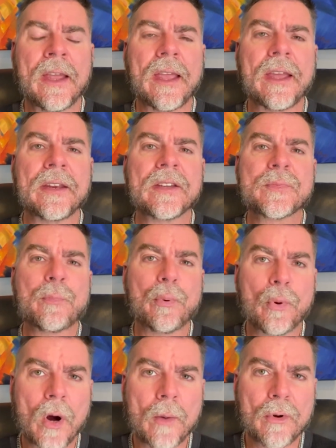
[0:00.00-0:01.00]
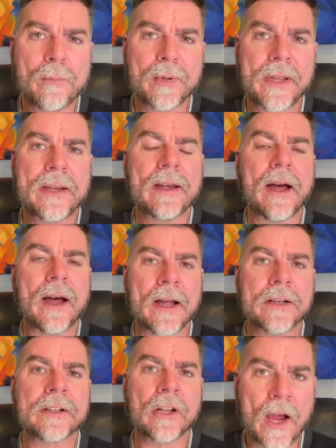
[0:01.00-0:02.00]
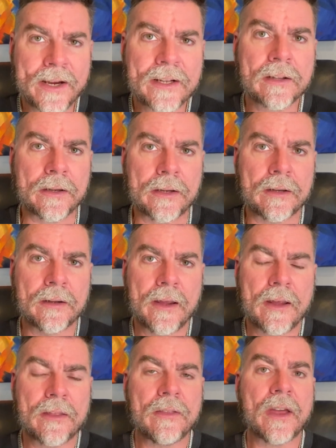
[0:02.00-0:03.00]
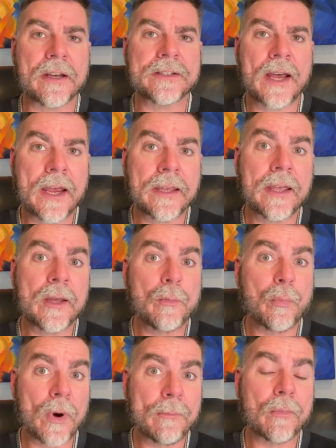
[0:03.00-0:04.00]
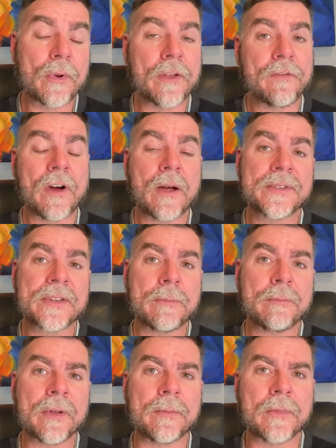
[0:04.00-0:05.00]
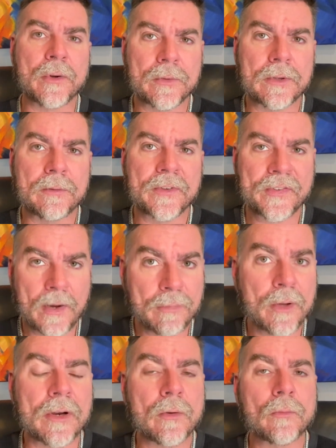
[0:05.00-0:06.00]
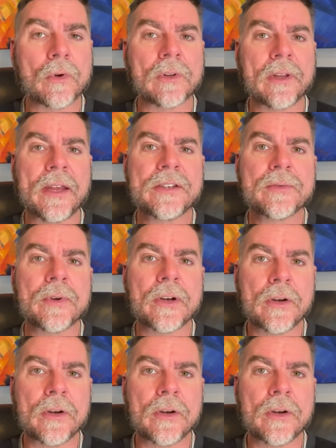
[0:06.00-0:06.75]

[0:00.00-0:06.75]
it is probably unlikely that taking PrEP with a fiber supplement supplement will lead to it